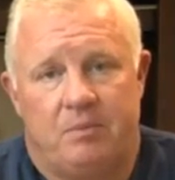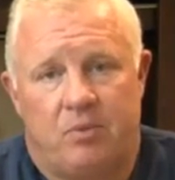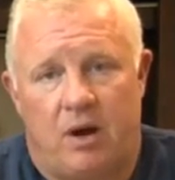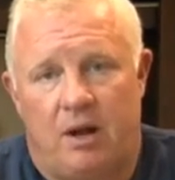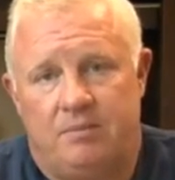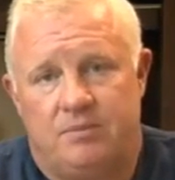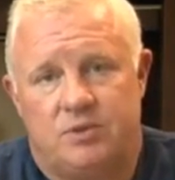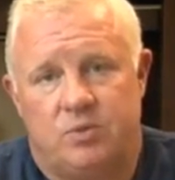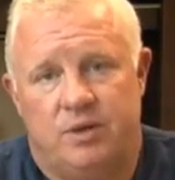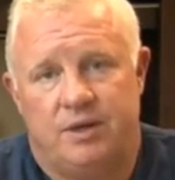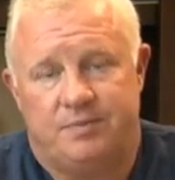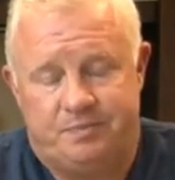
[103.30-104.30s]
problems
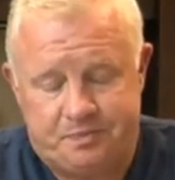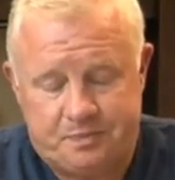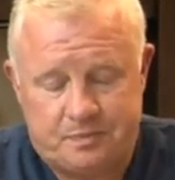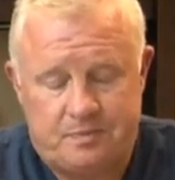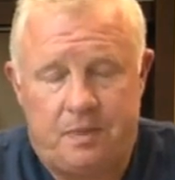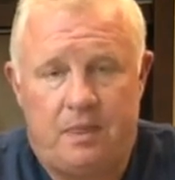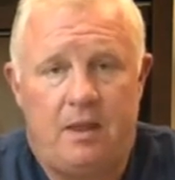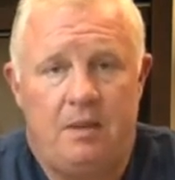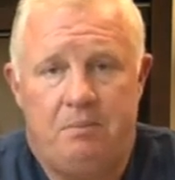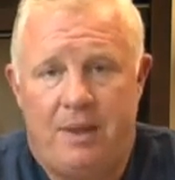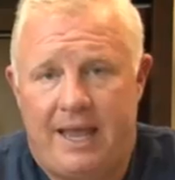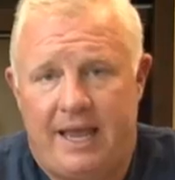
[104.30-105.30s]
with
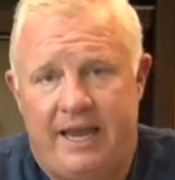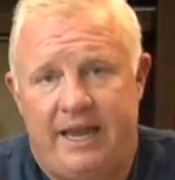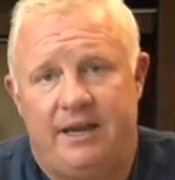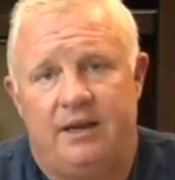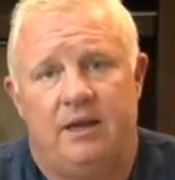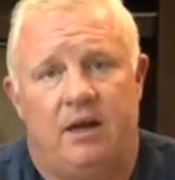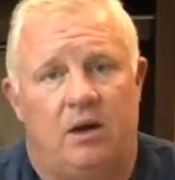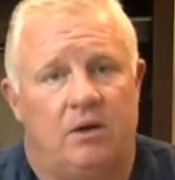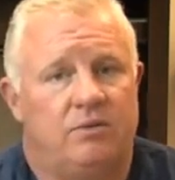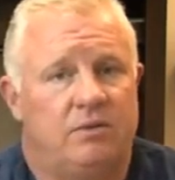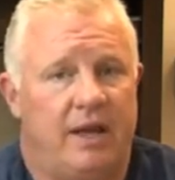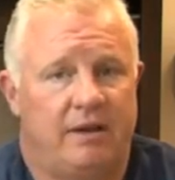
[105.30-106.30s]
pain,
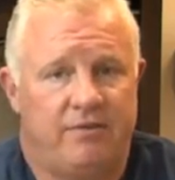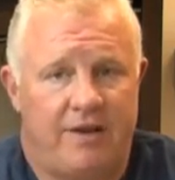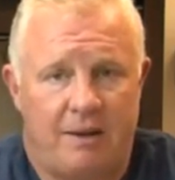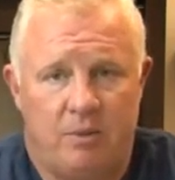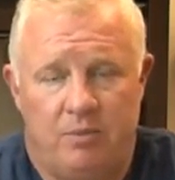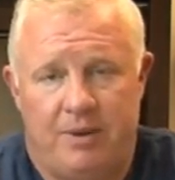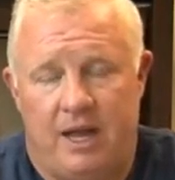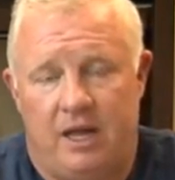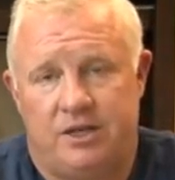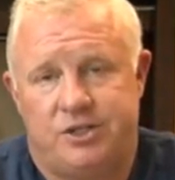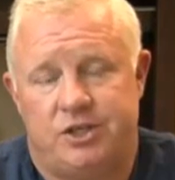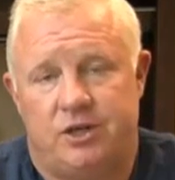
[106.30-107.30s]
or like
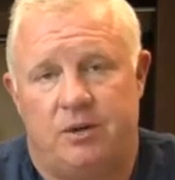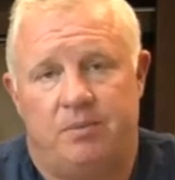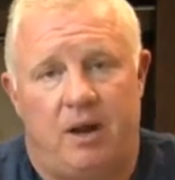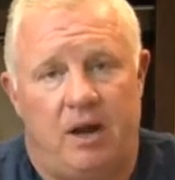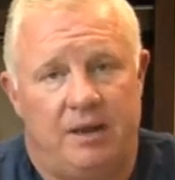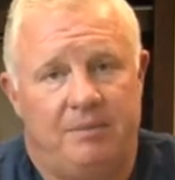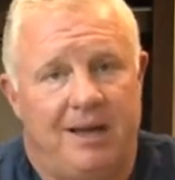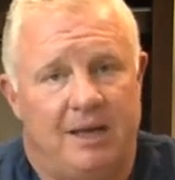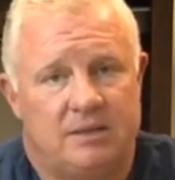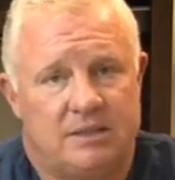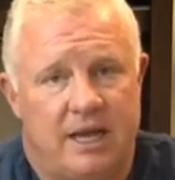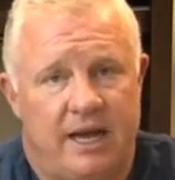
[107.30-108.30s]
fibromyalgia or
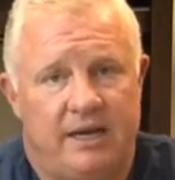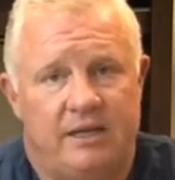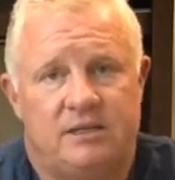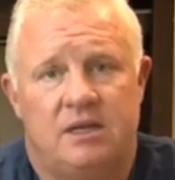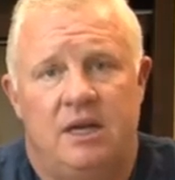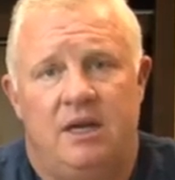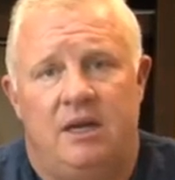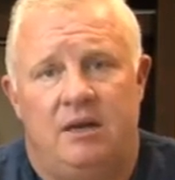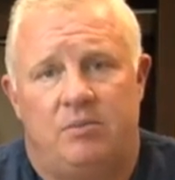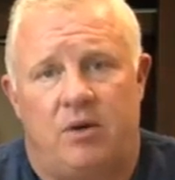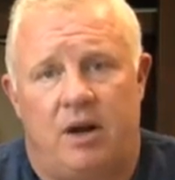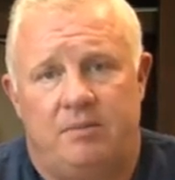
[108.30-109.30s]
polymyositis,
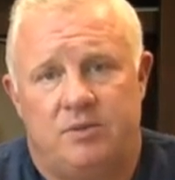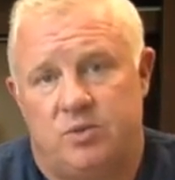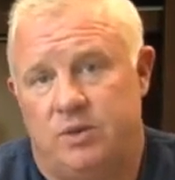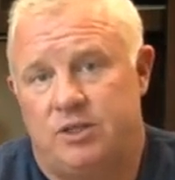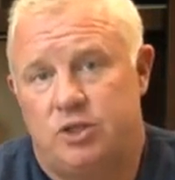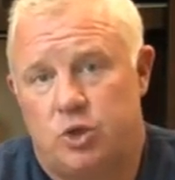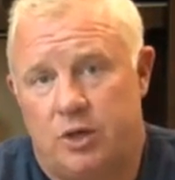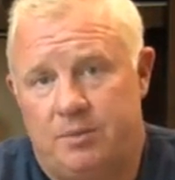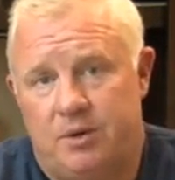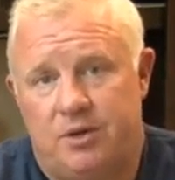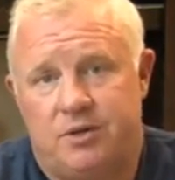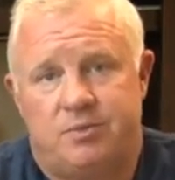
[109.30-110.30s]
problems with
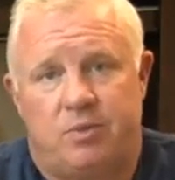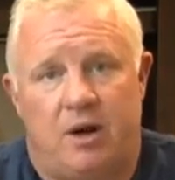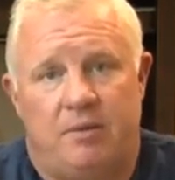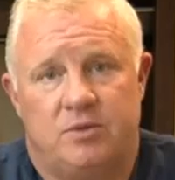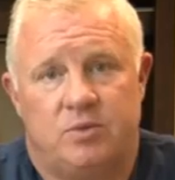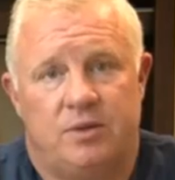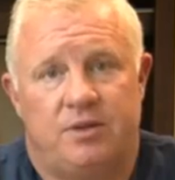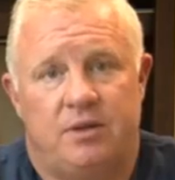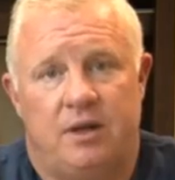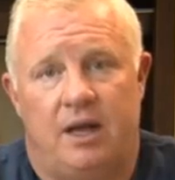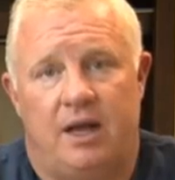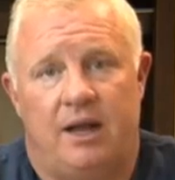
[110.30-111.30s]
tremors, problems with
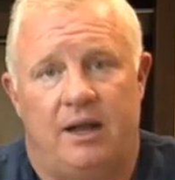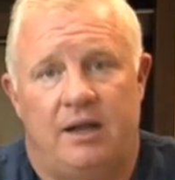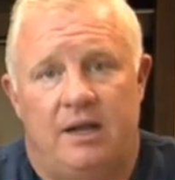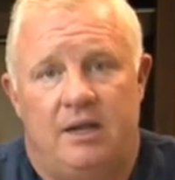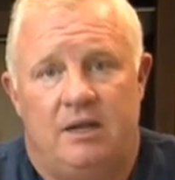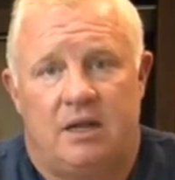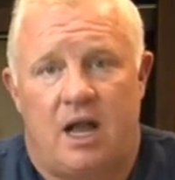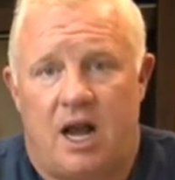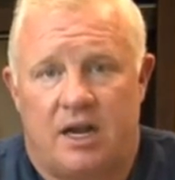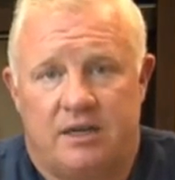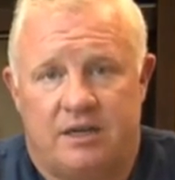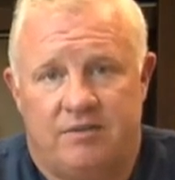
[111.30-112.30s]

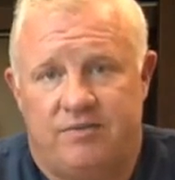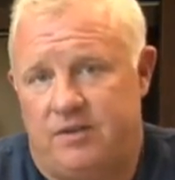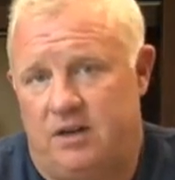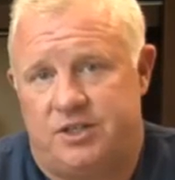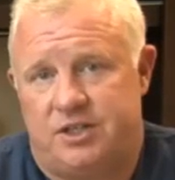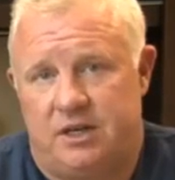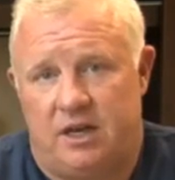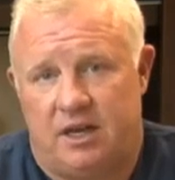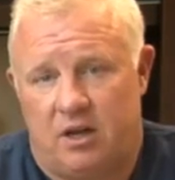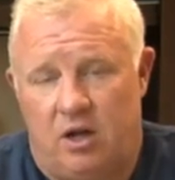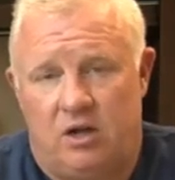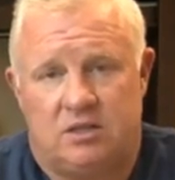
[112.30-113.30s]
cognitive function
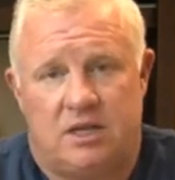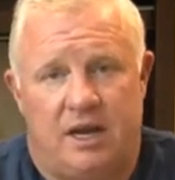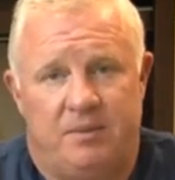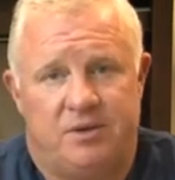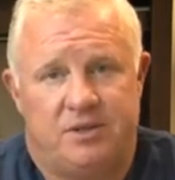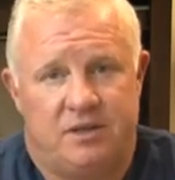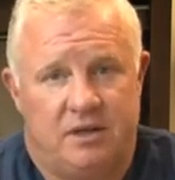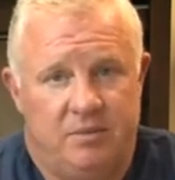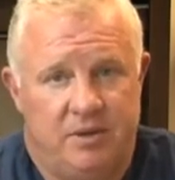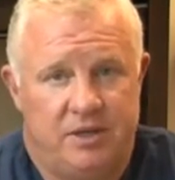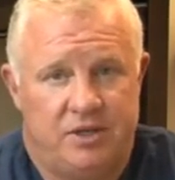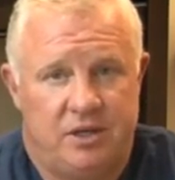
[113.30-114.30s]
like Alzheimer's and
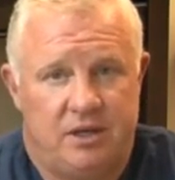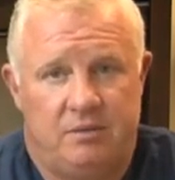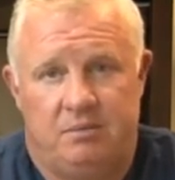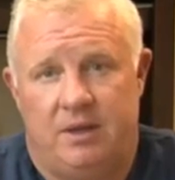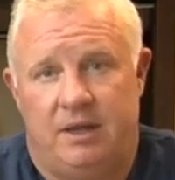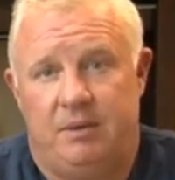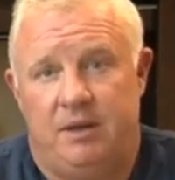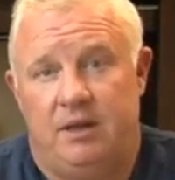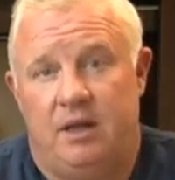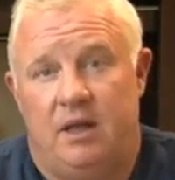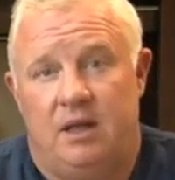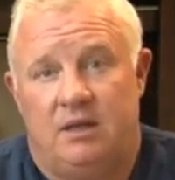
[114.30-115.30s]
dementia,
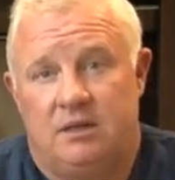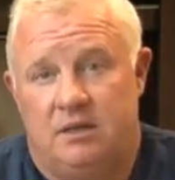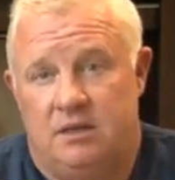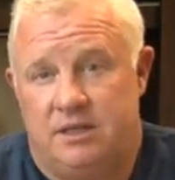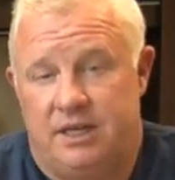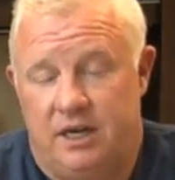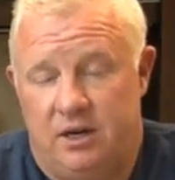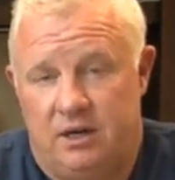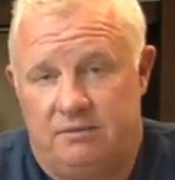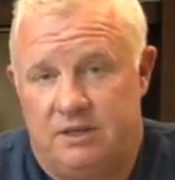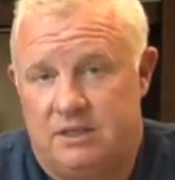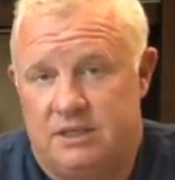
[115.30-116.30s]
maybe
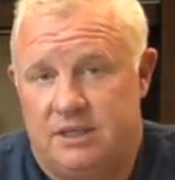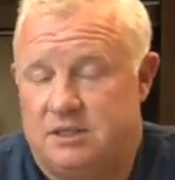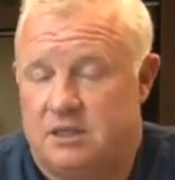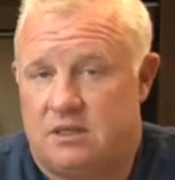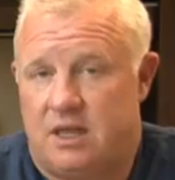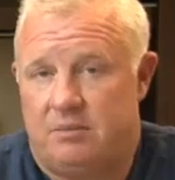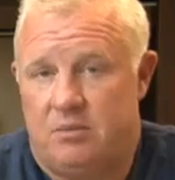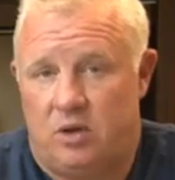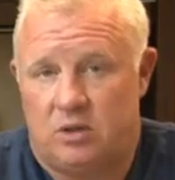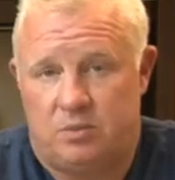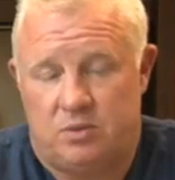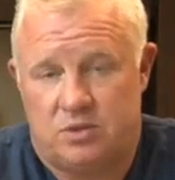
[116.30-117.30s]
deteriorative diseases like
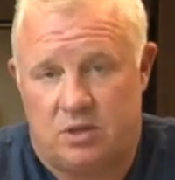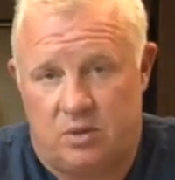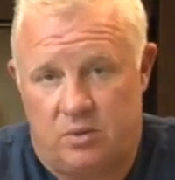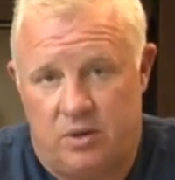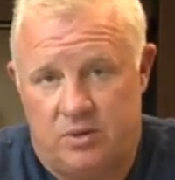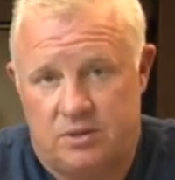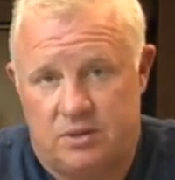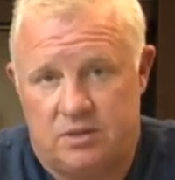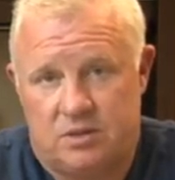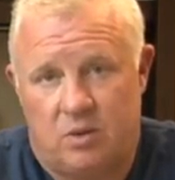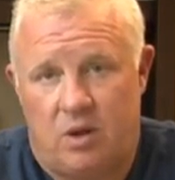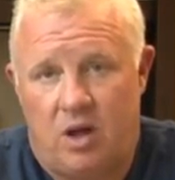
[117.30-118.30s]
multiple sclerosis.
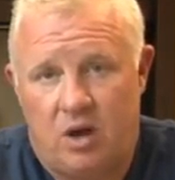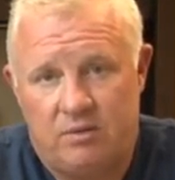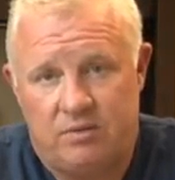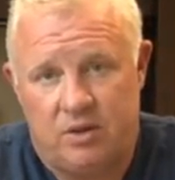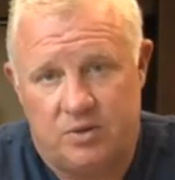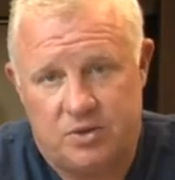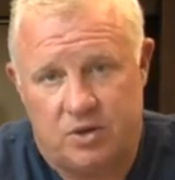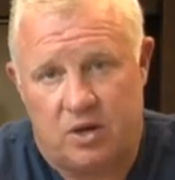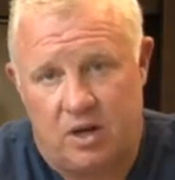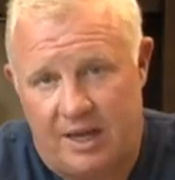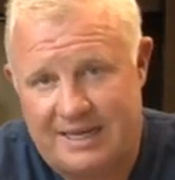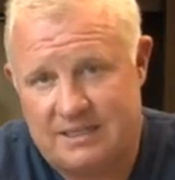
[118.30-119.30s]
So all of those are
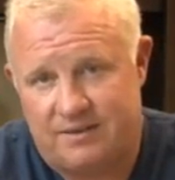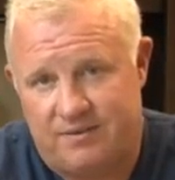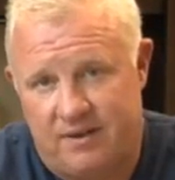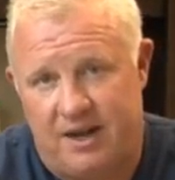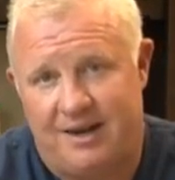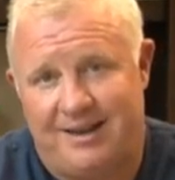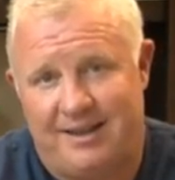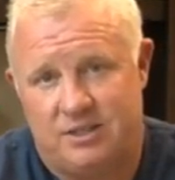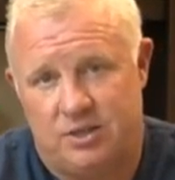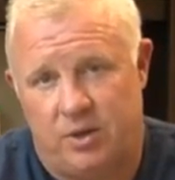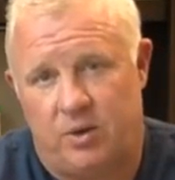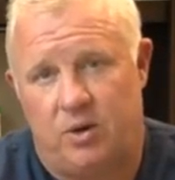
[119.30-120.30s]
classified as
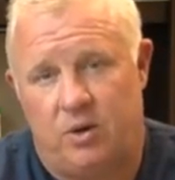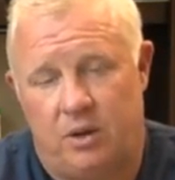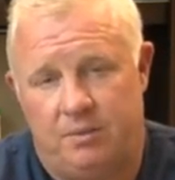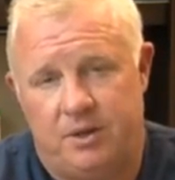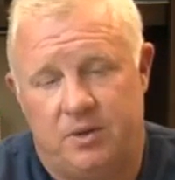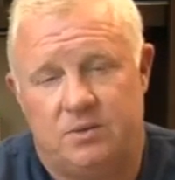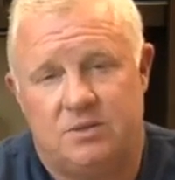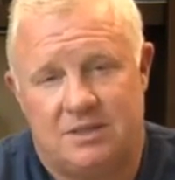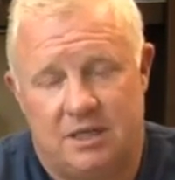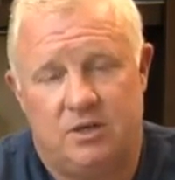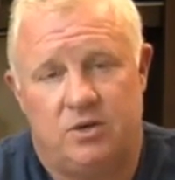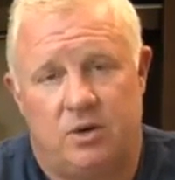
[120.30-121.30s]
neuroimmune
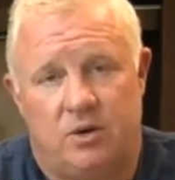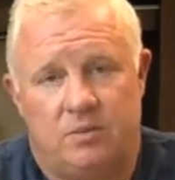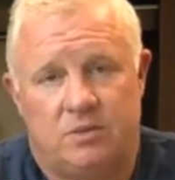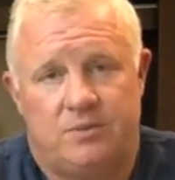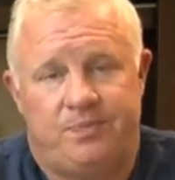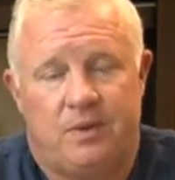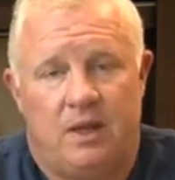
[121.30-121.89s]
syndromes.